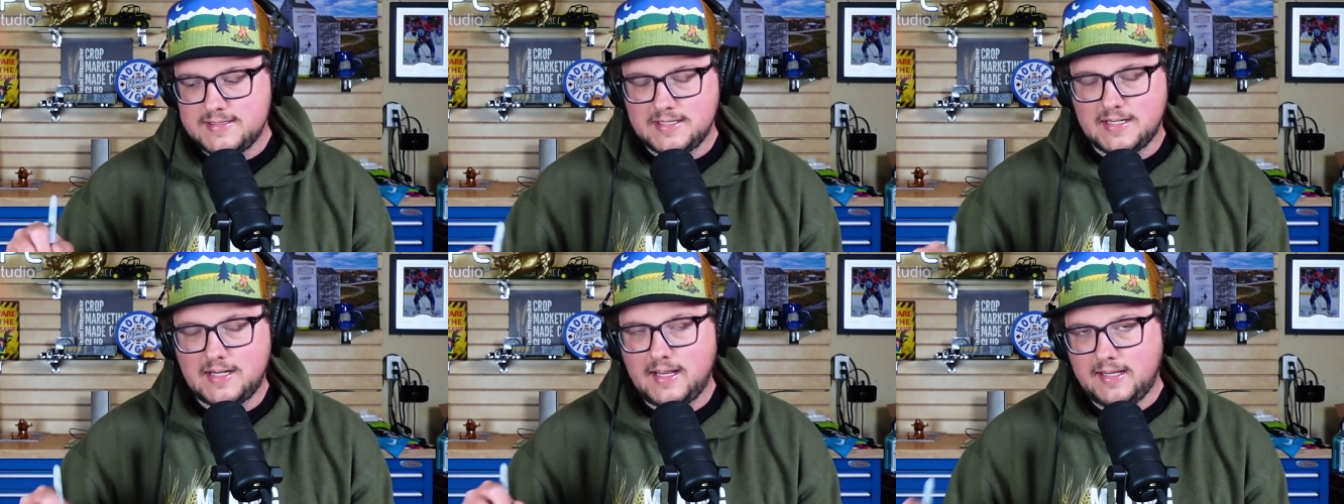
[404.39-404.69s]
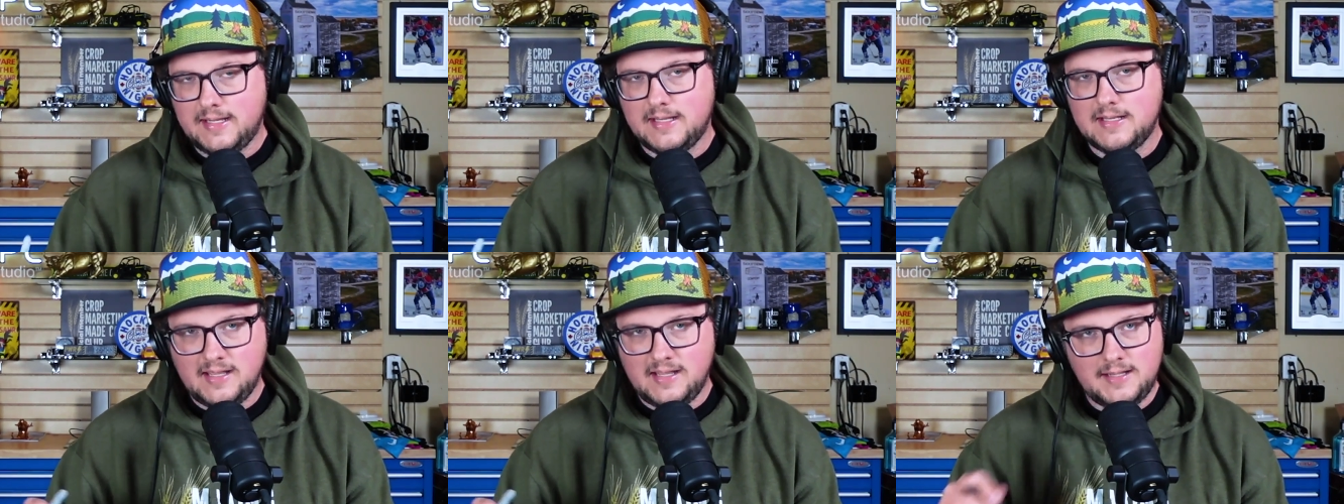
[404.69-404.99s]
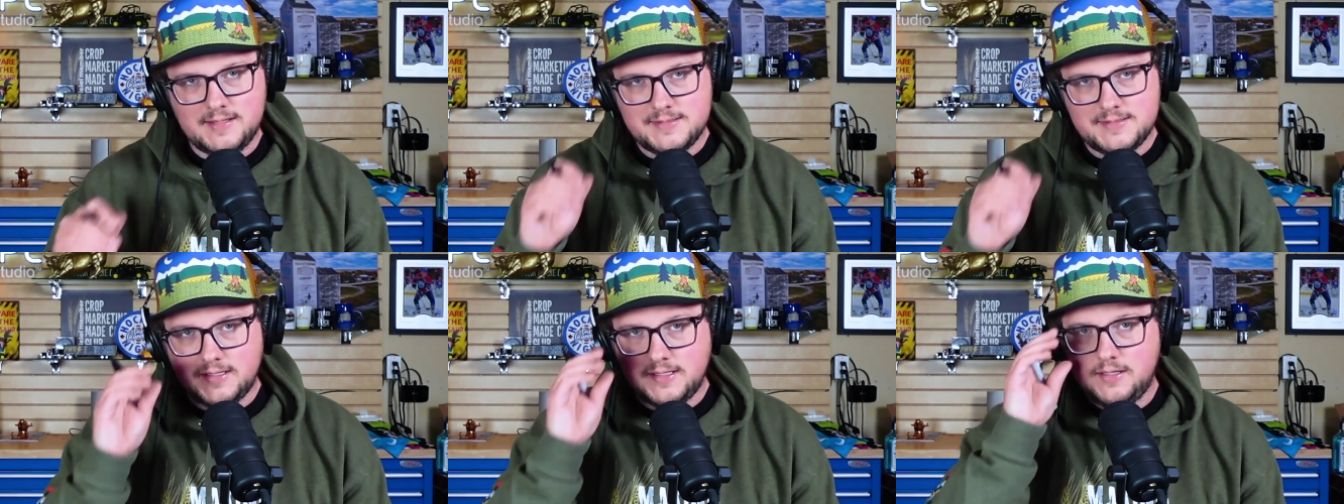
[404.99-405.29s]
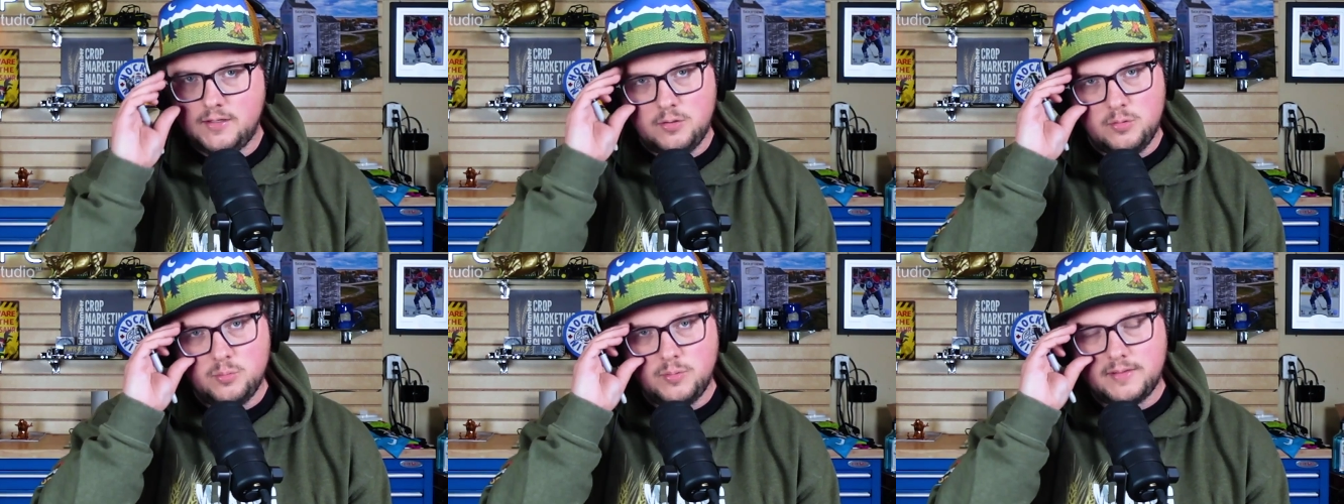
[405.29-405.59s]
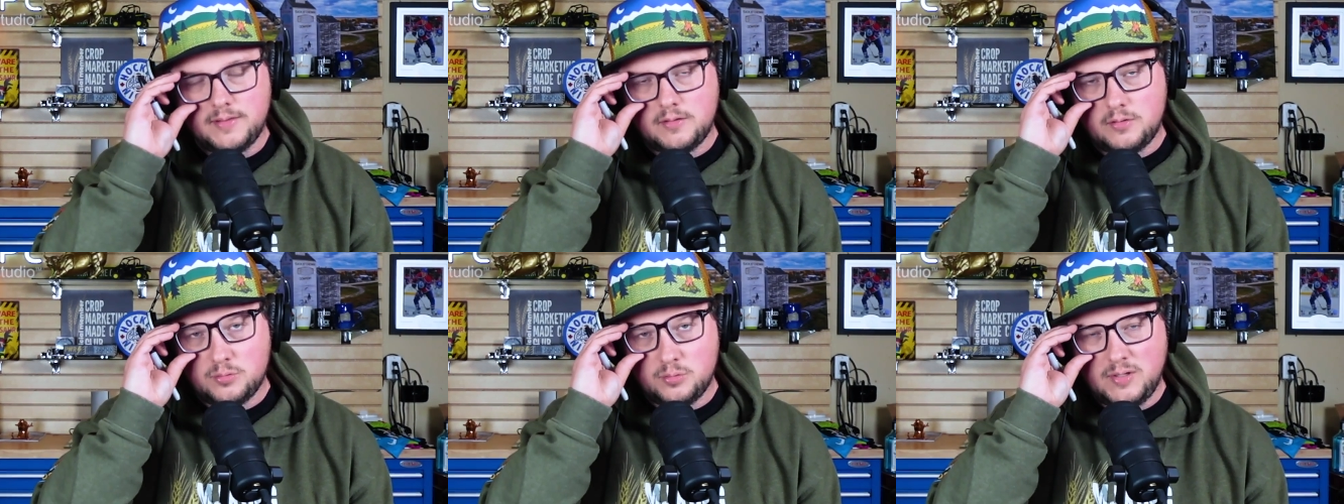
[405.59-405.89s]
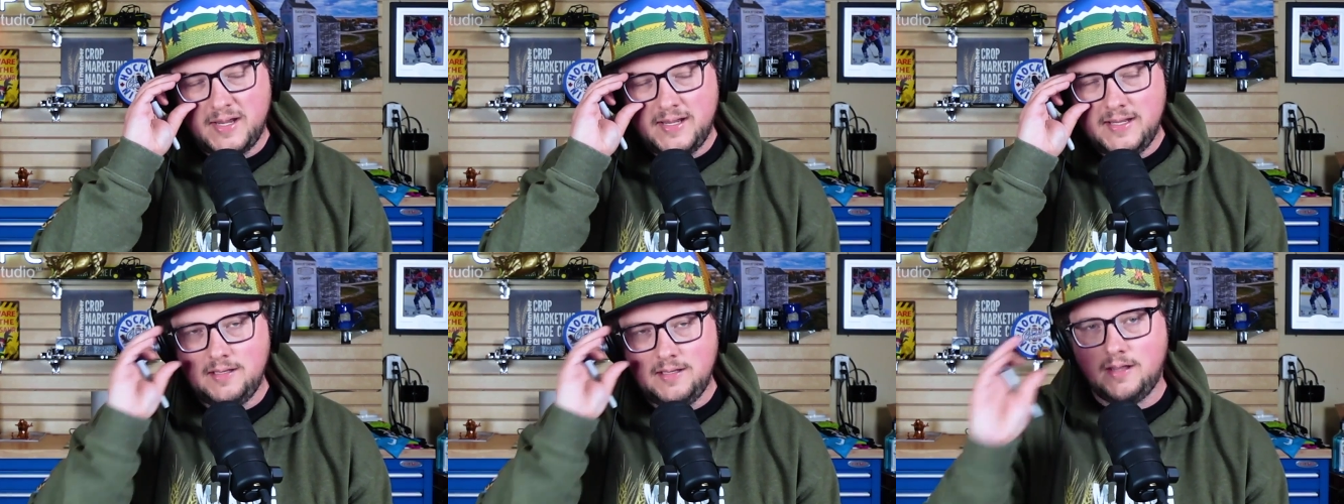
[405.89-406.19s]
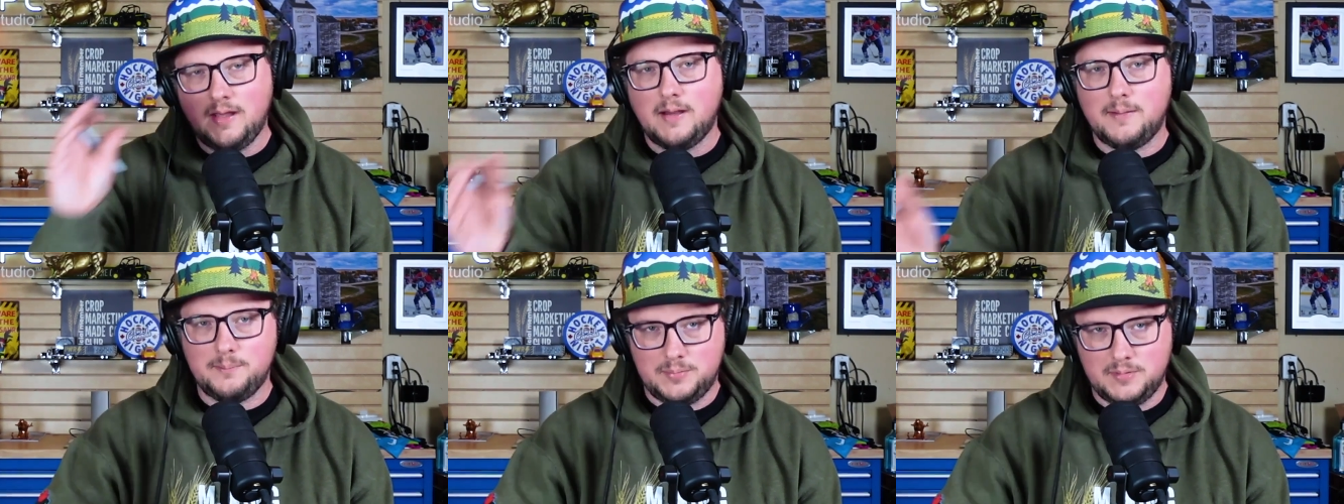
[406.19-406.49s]
that I can execute with grain
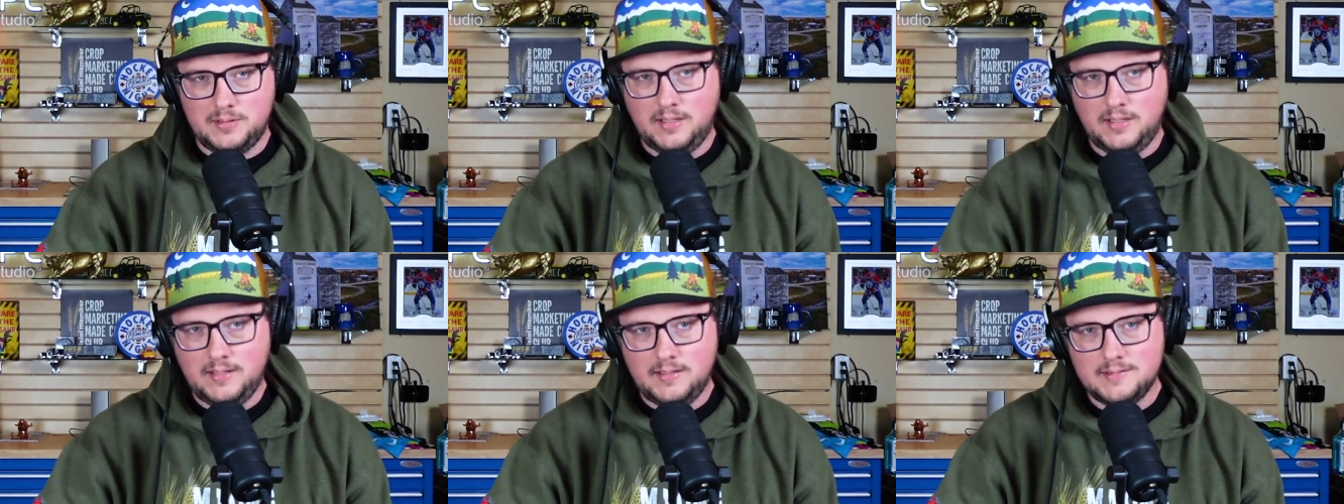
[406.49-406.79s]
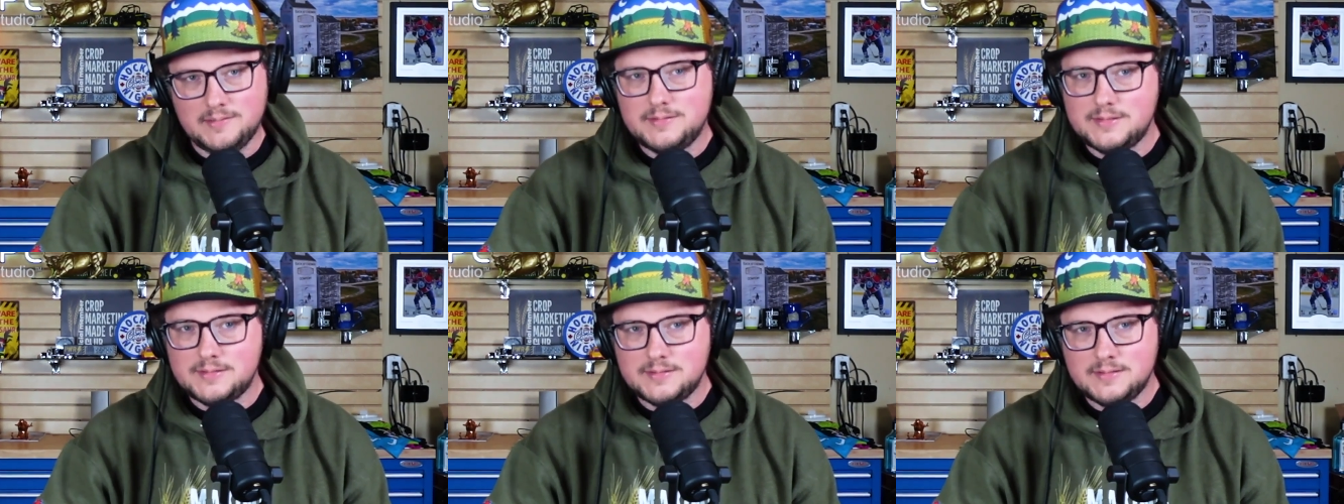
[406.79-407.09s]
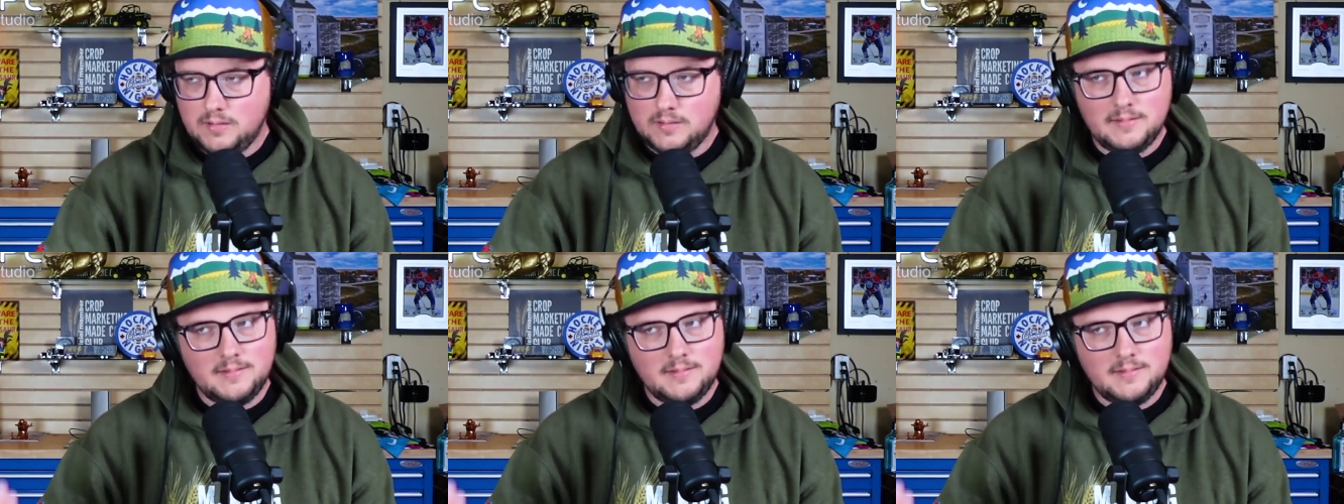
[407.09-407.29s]
companies.